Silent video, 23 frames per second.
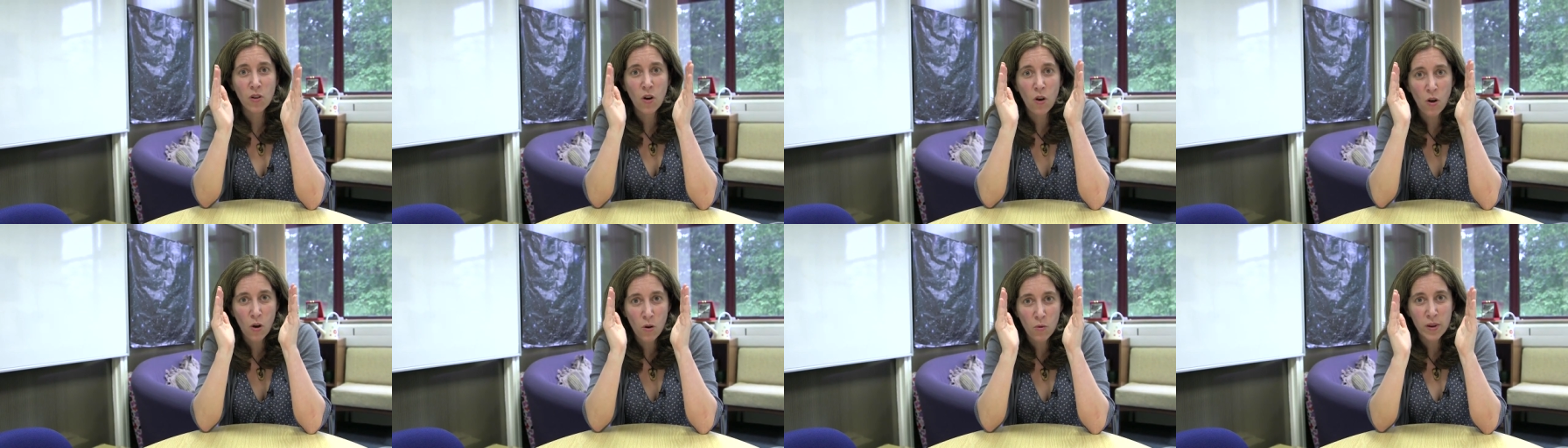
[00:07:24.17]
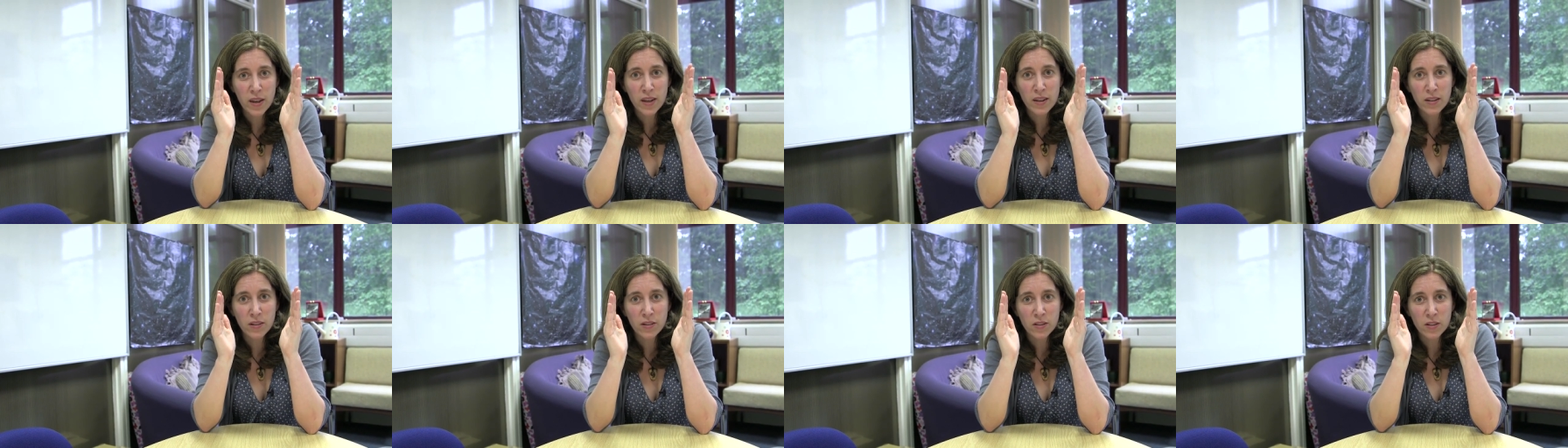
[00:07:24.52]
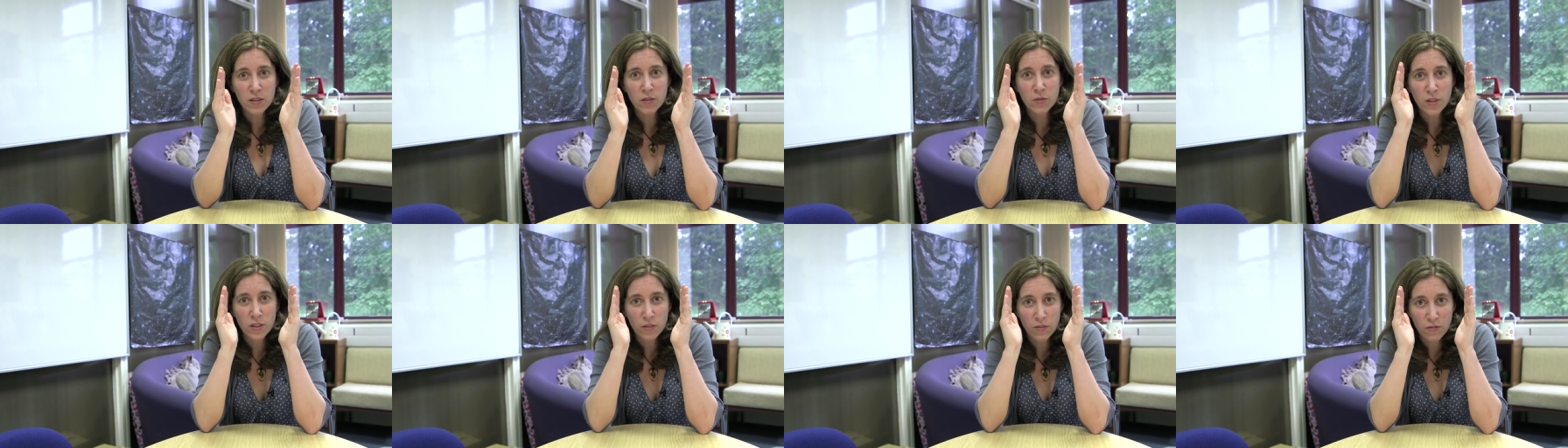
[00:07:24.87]
All we can
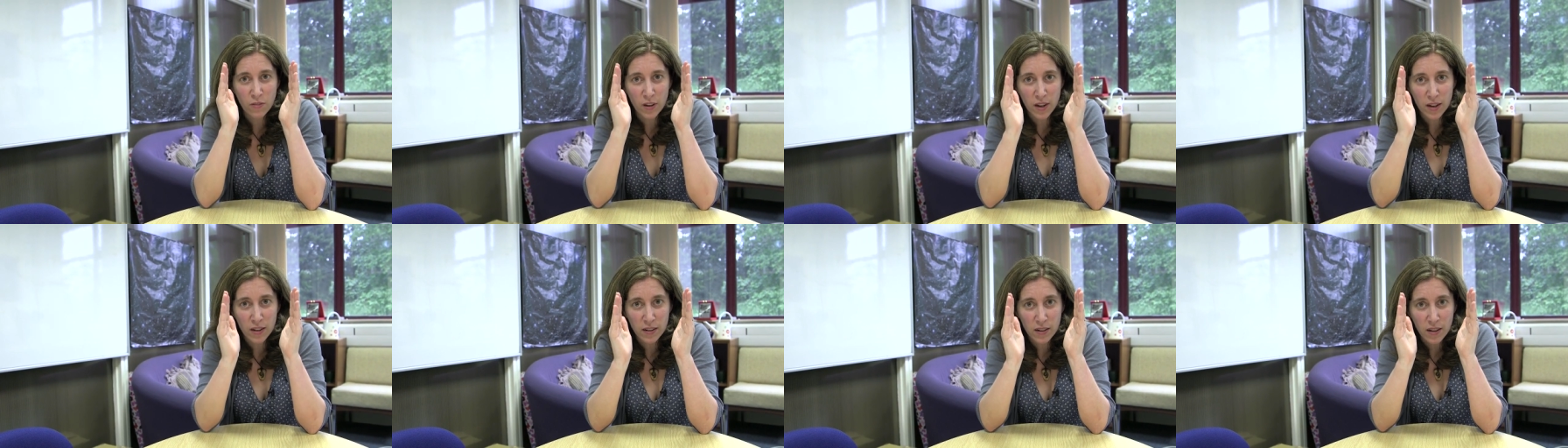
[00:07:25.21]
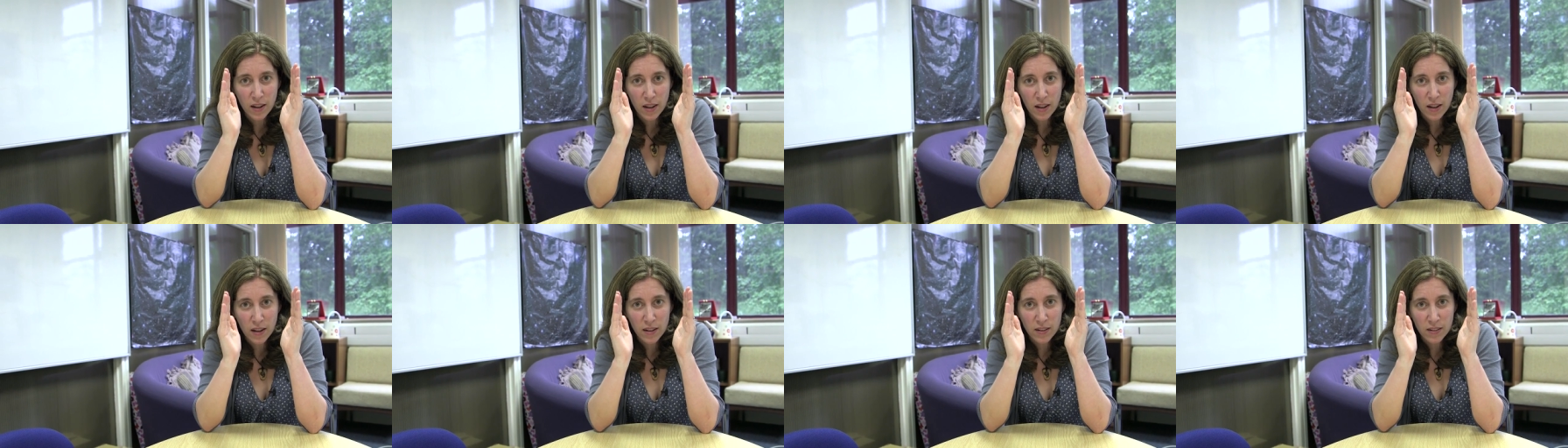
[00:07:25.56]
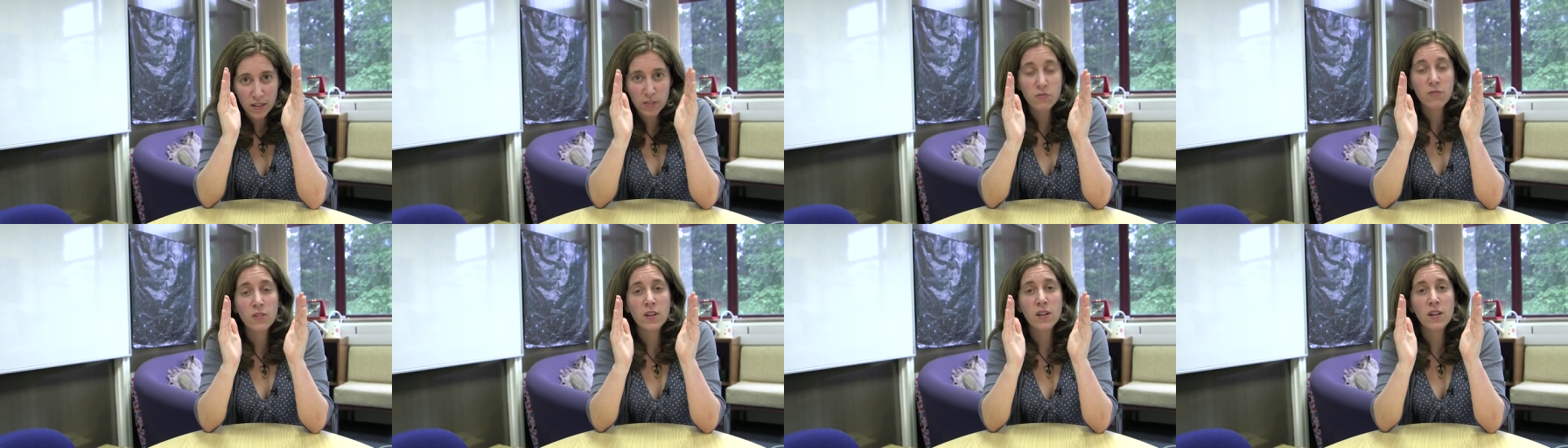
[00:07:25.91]
do is find
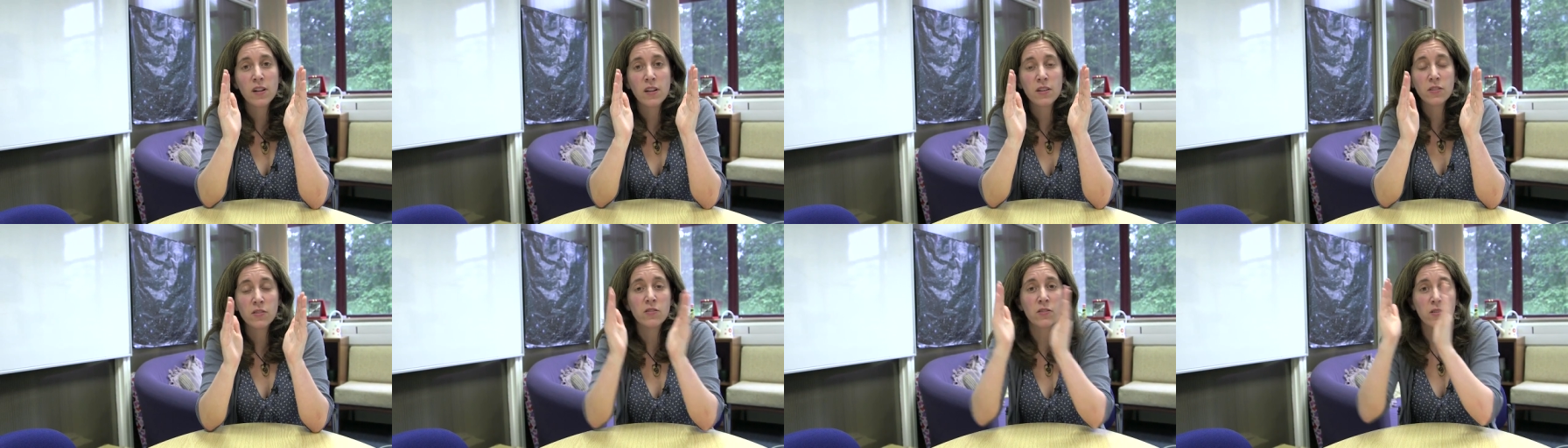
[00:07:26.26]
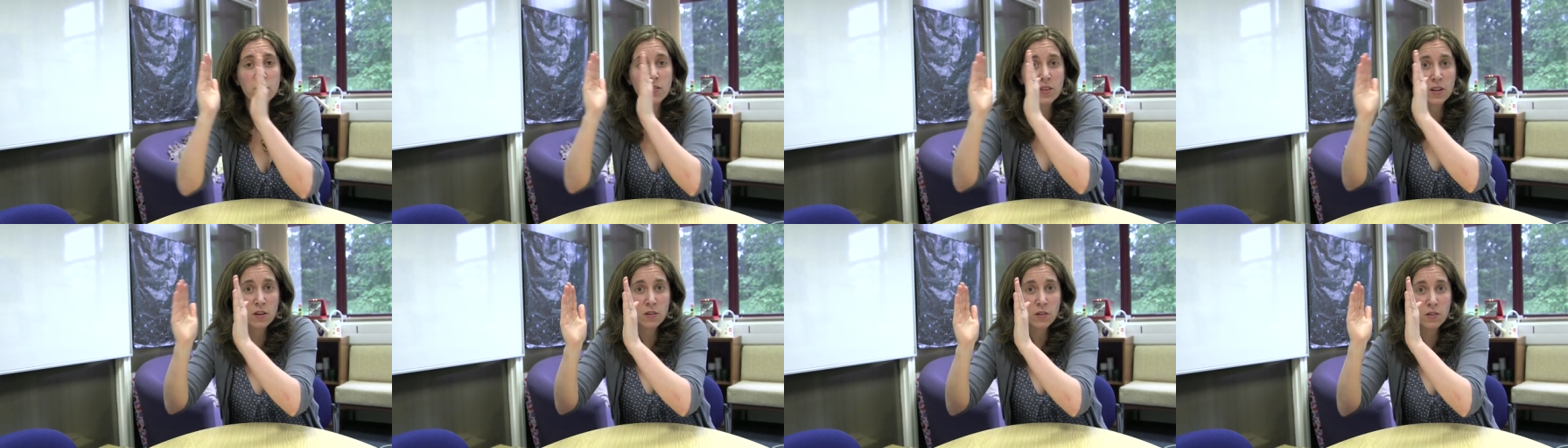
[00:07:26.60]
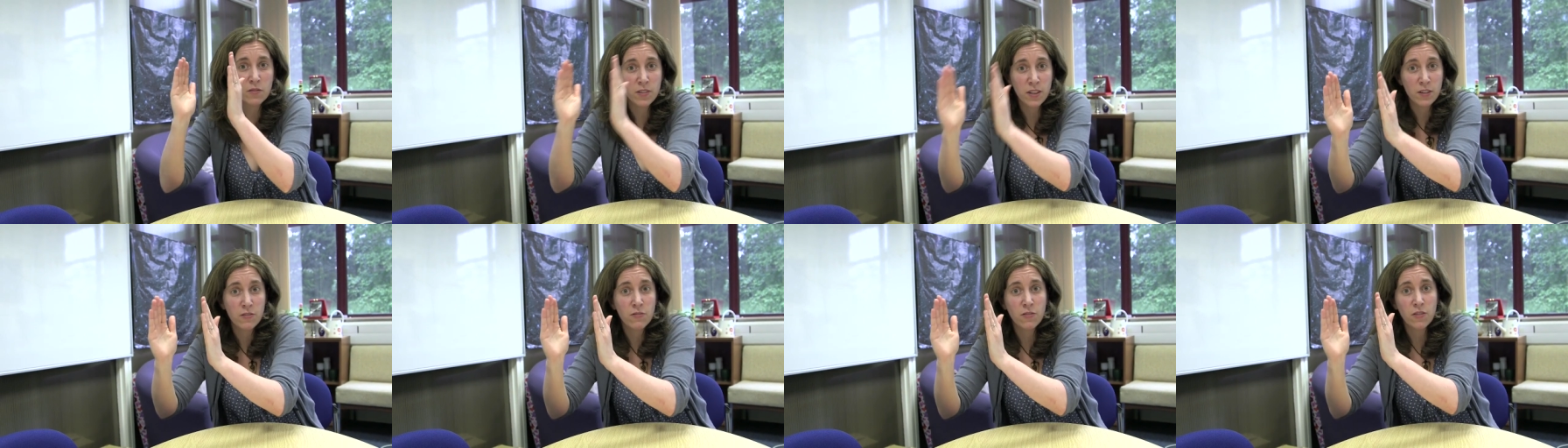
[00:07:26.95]
different clusters that are
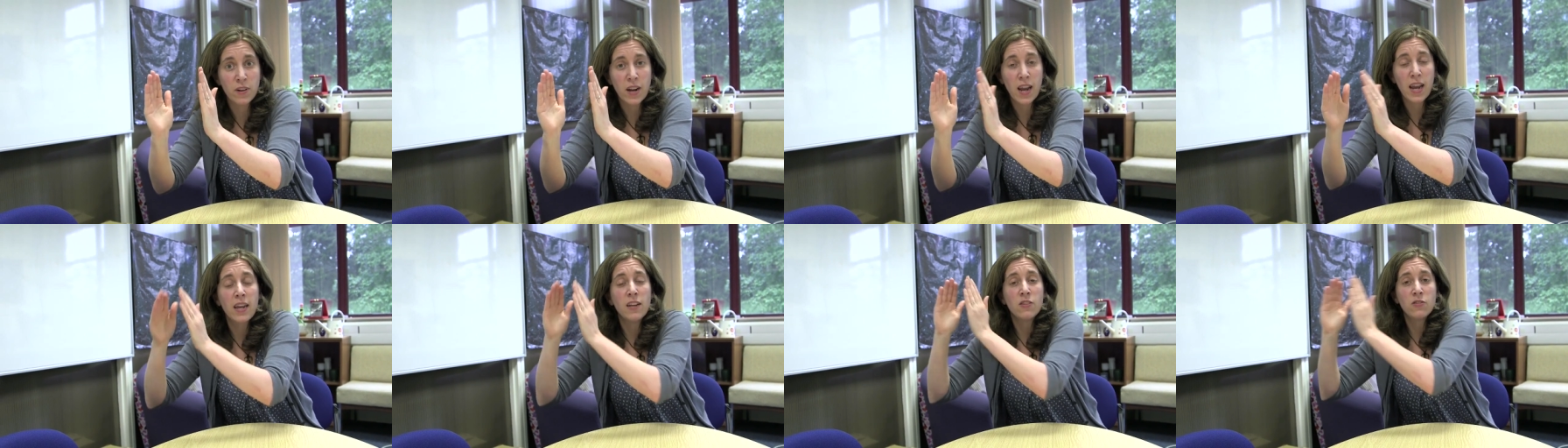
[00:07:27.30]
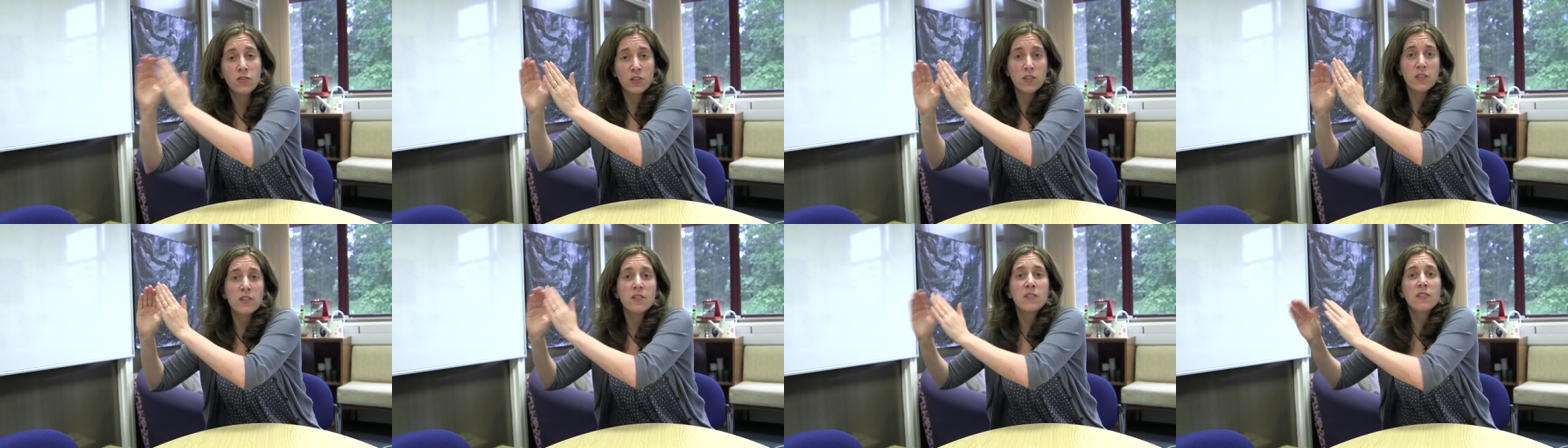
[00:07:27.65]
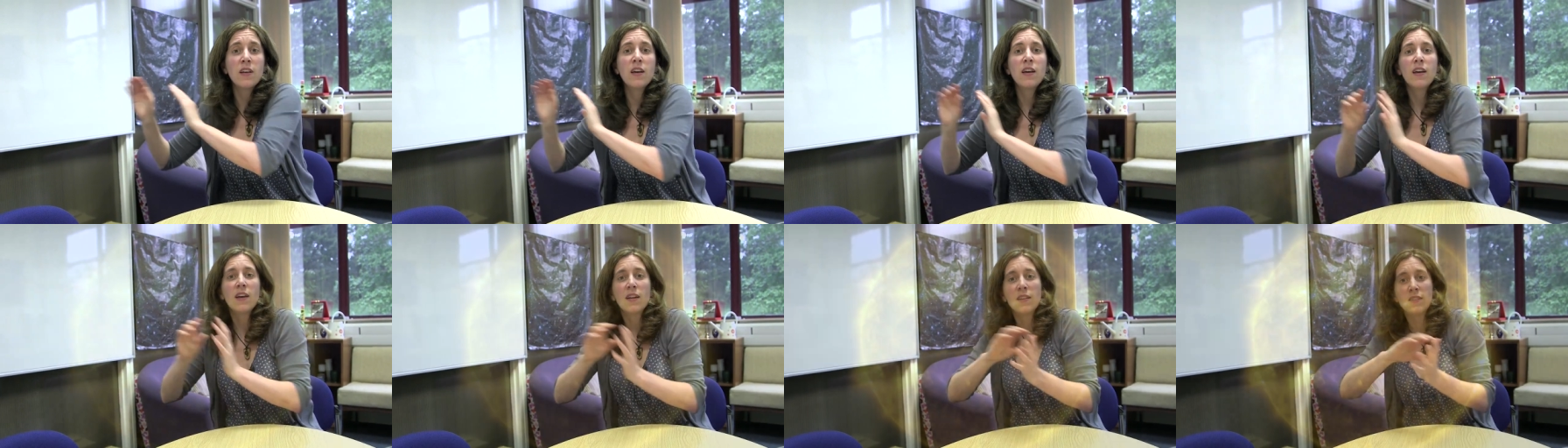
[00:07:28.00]
of different ages
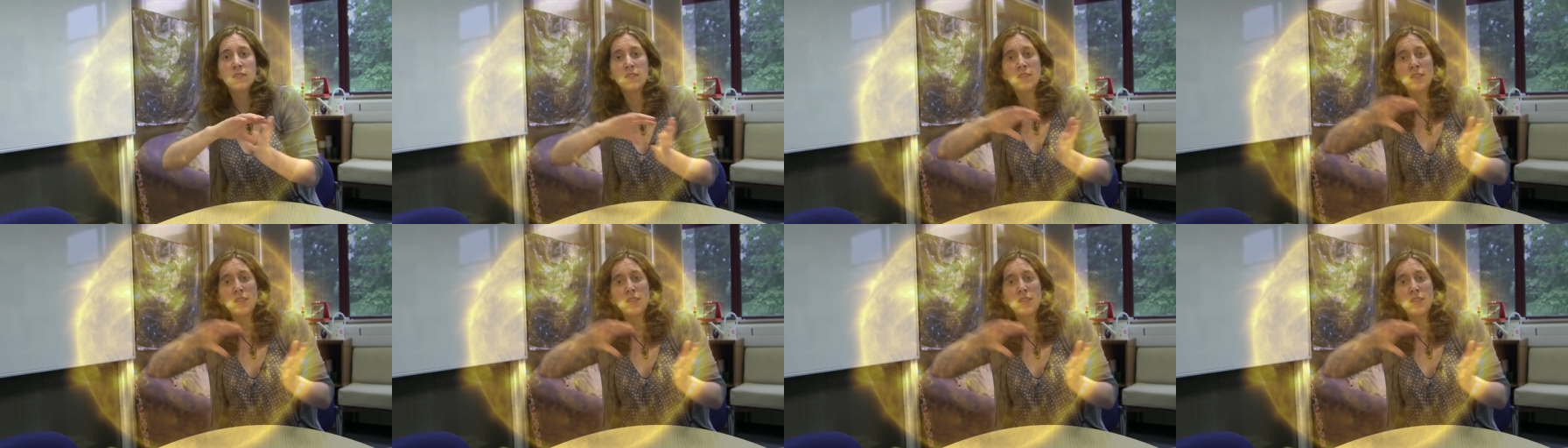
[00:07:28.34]
and